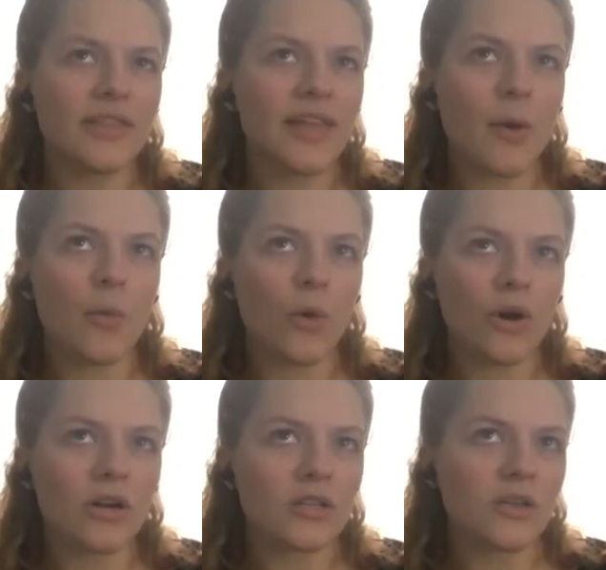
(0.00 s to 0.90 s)
that
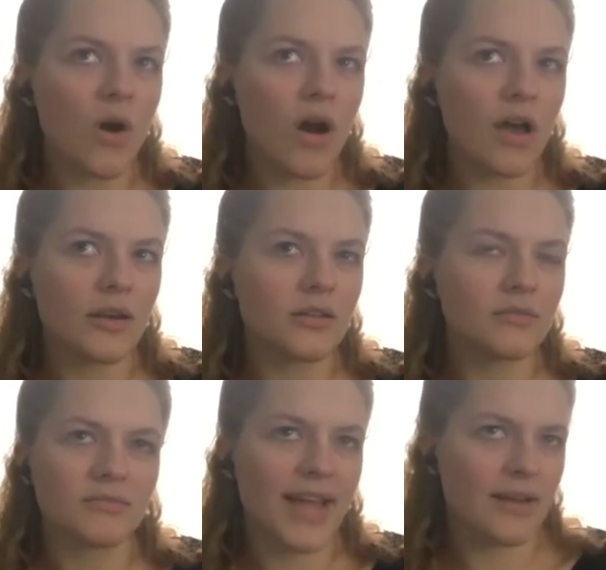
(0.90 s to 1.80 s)
works
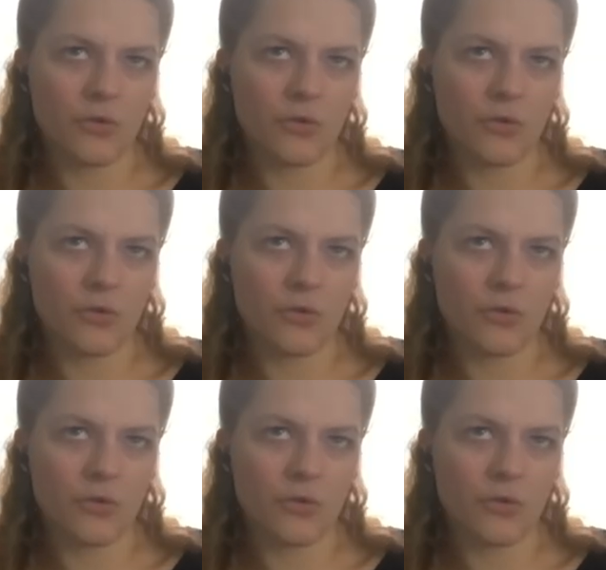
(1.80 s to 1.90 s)
on that,